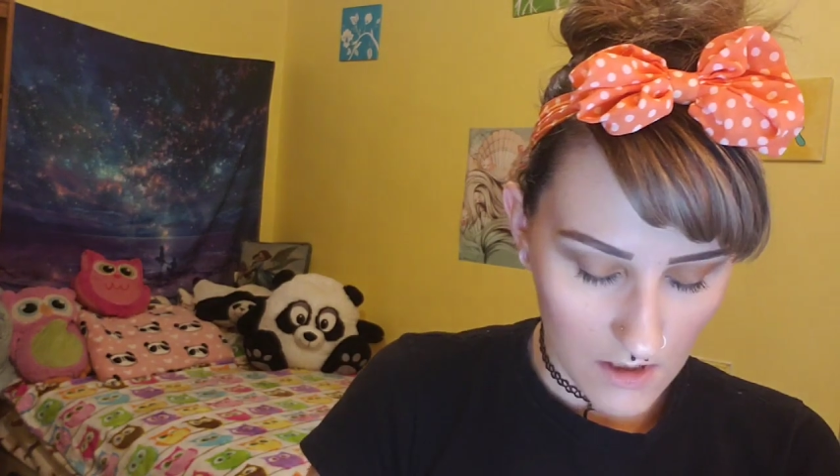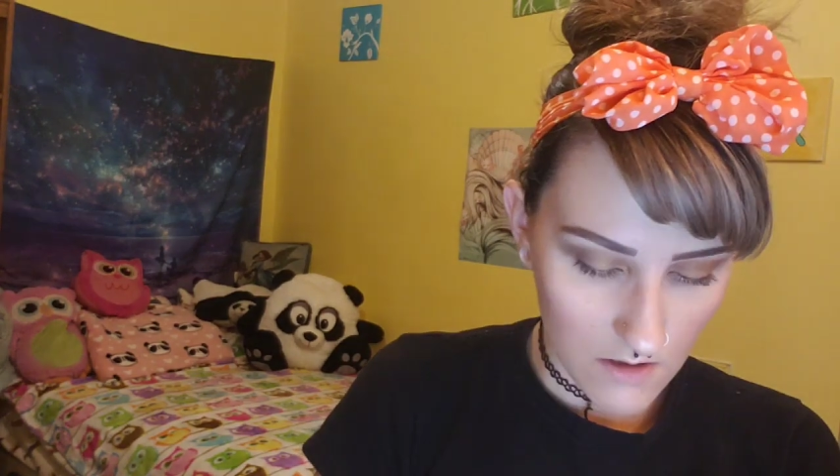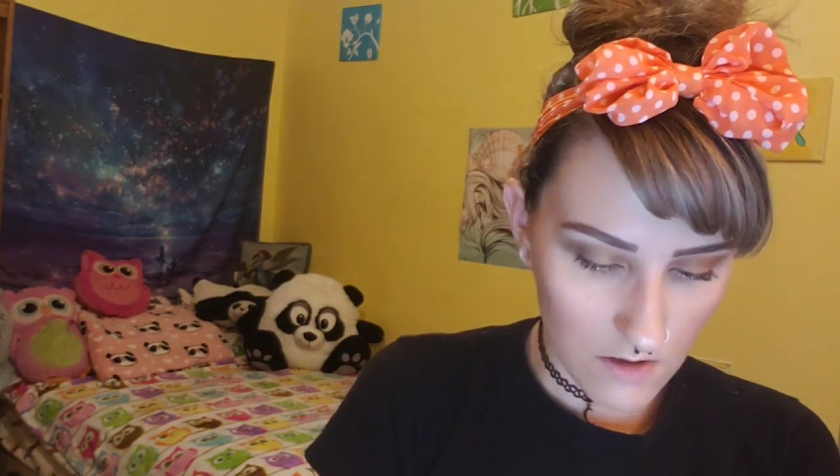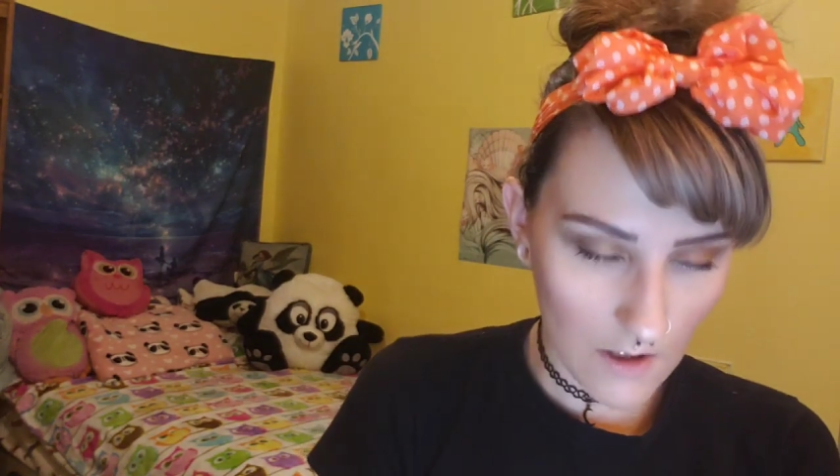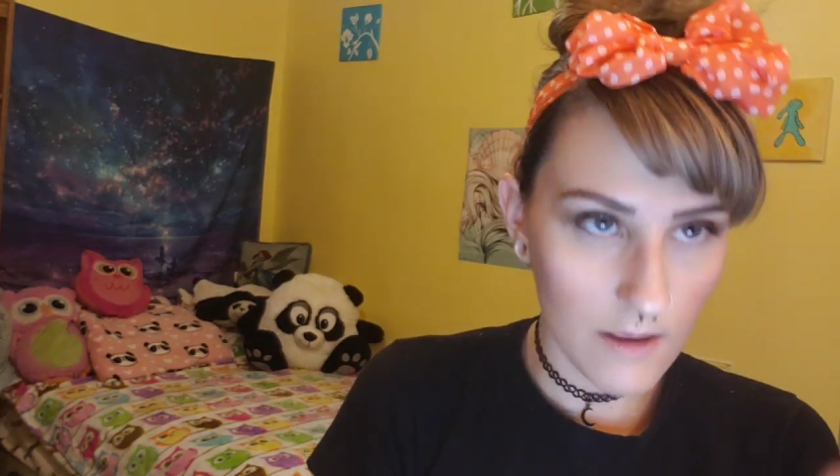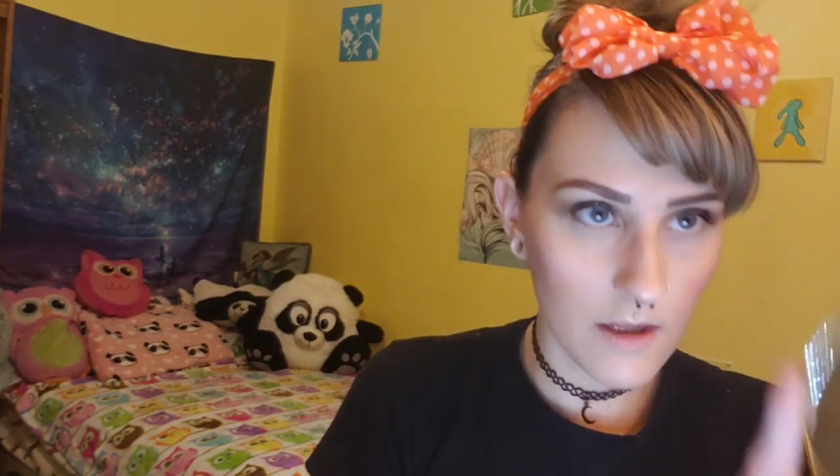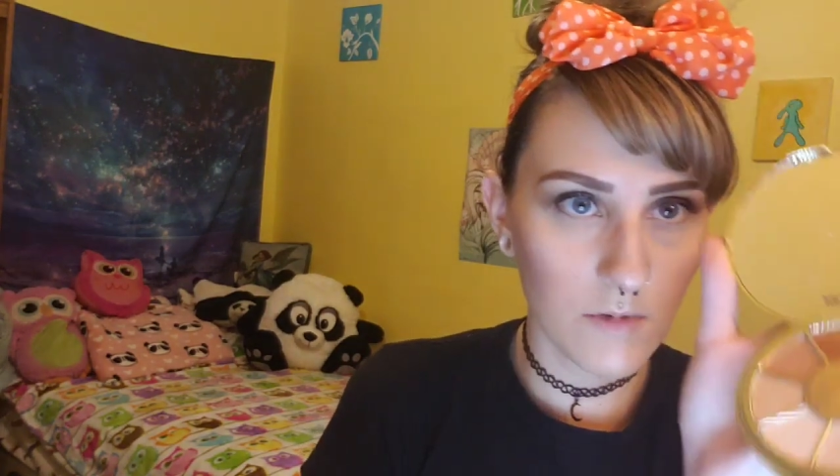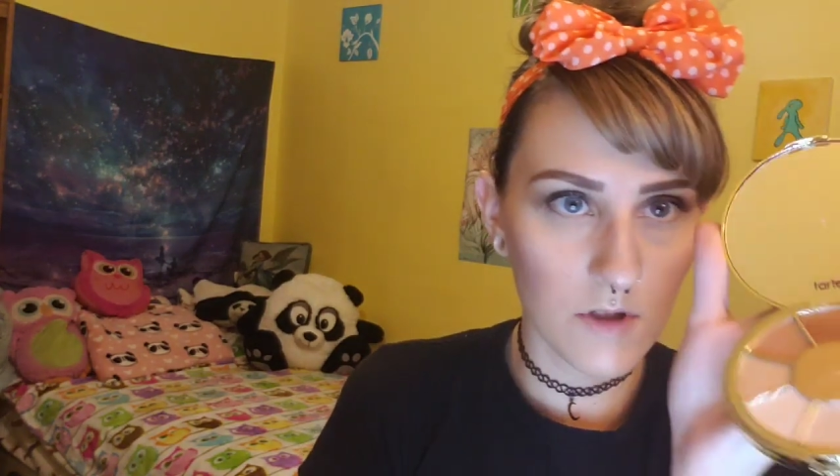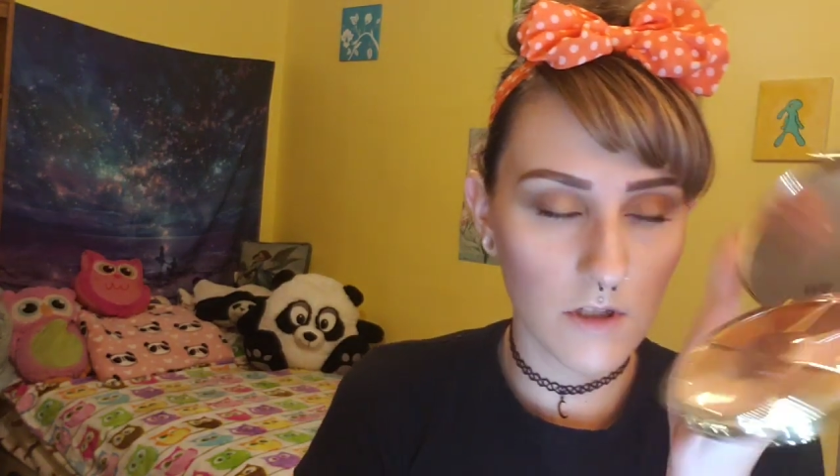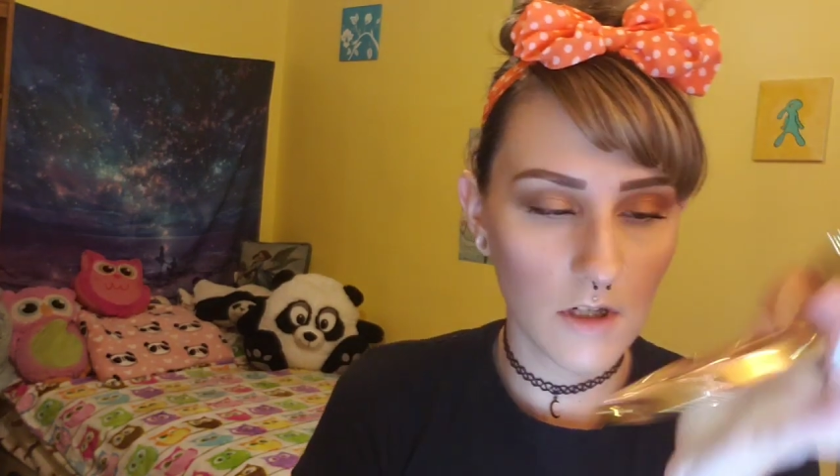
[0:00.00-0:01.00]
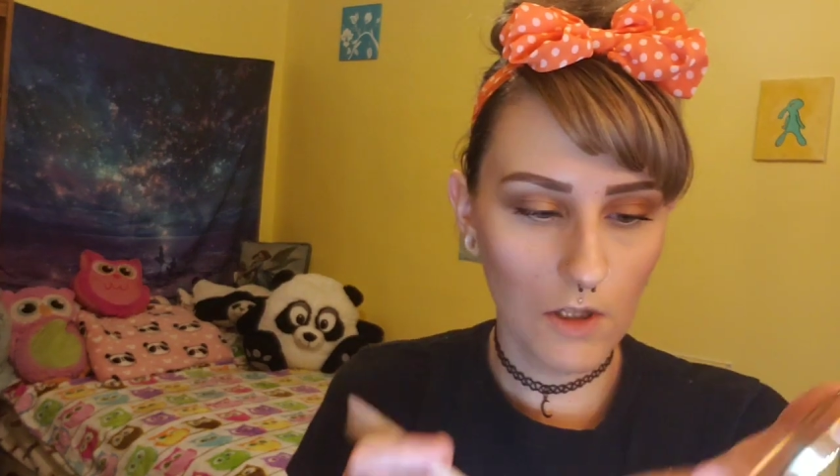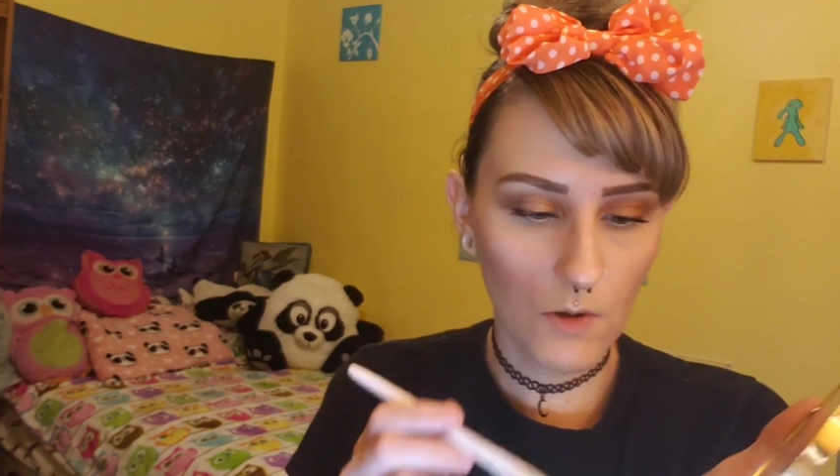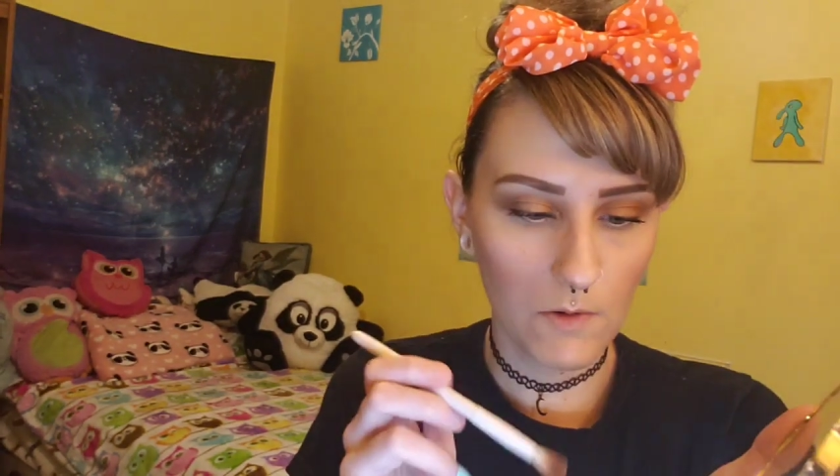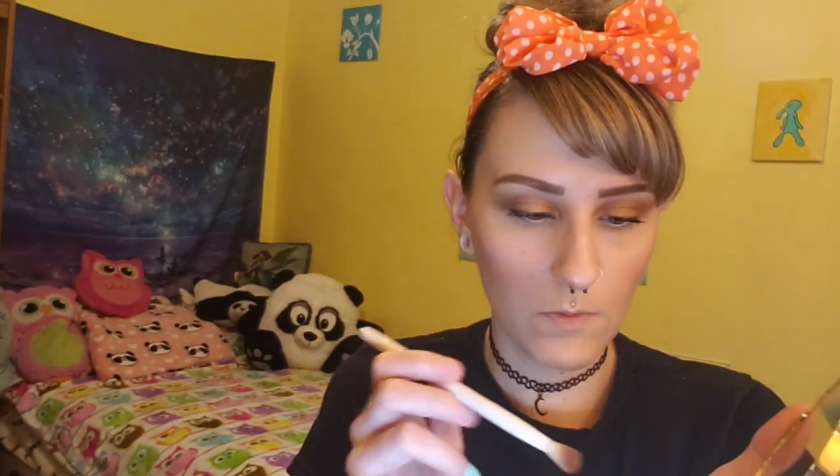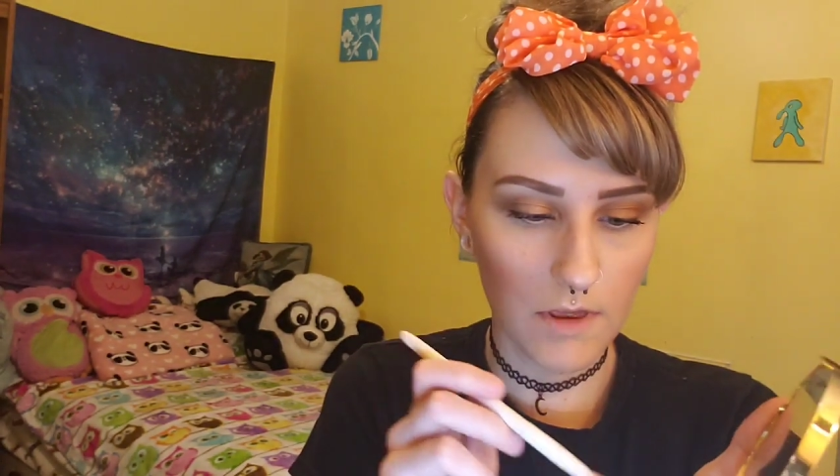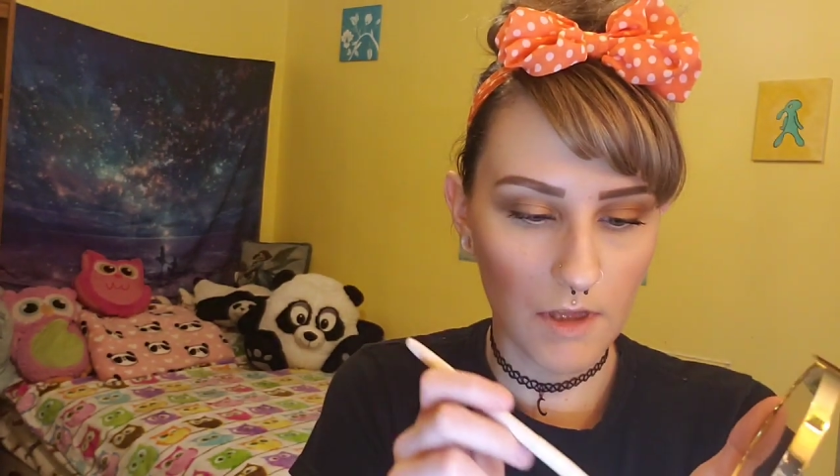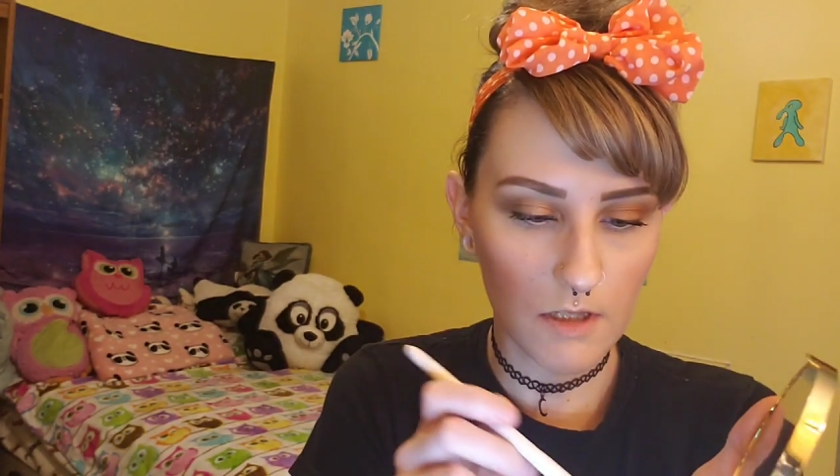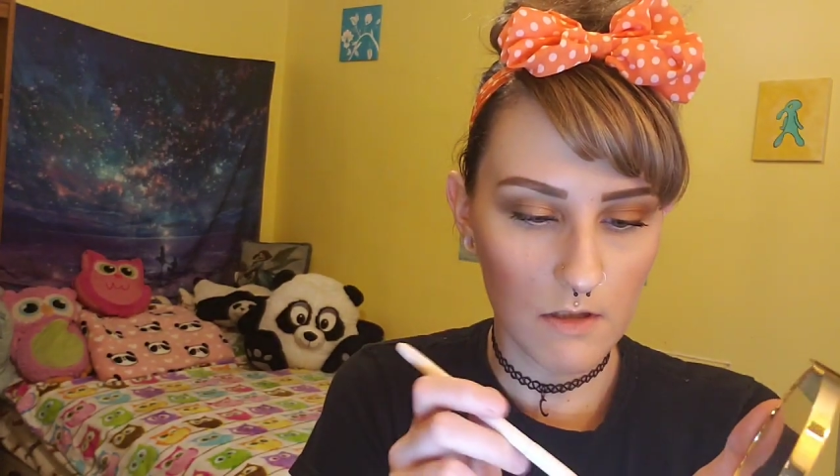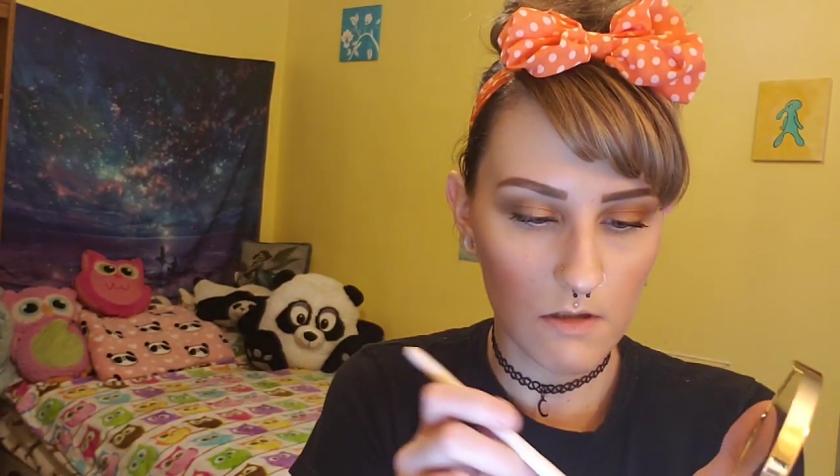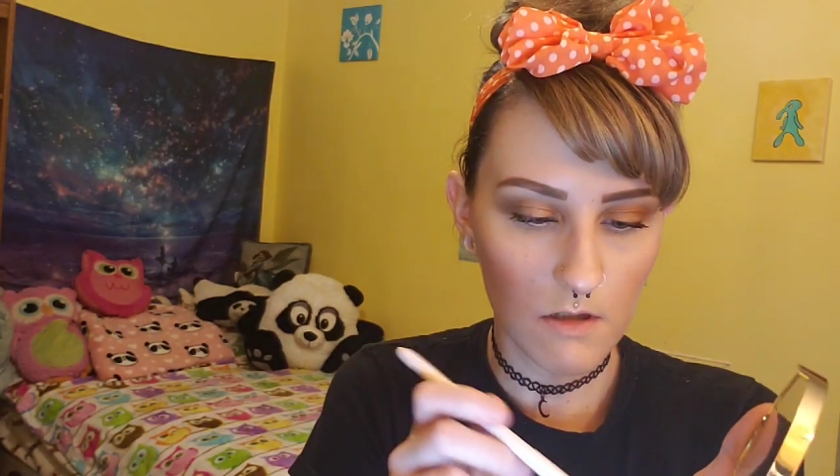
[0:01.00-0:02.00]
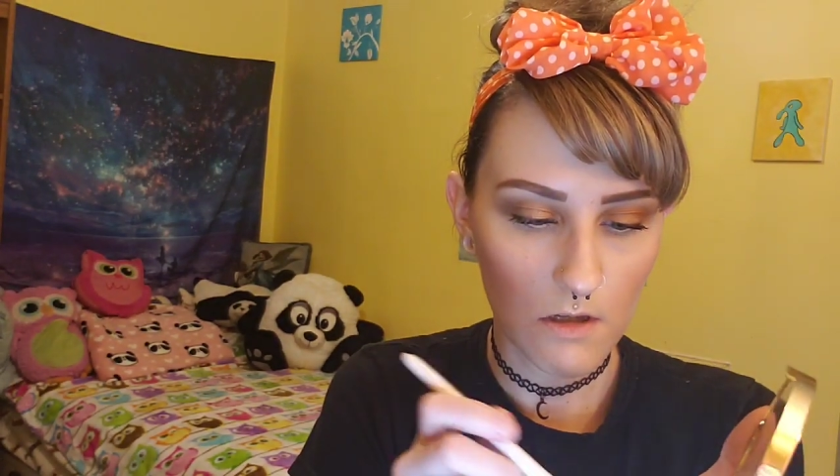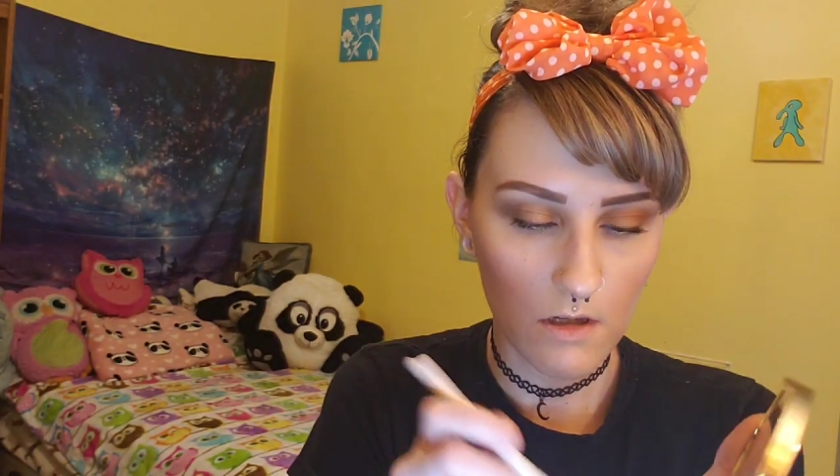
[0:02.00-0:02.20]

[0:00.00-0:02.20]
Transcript: So I think I'm just going to go in with this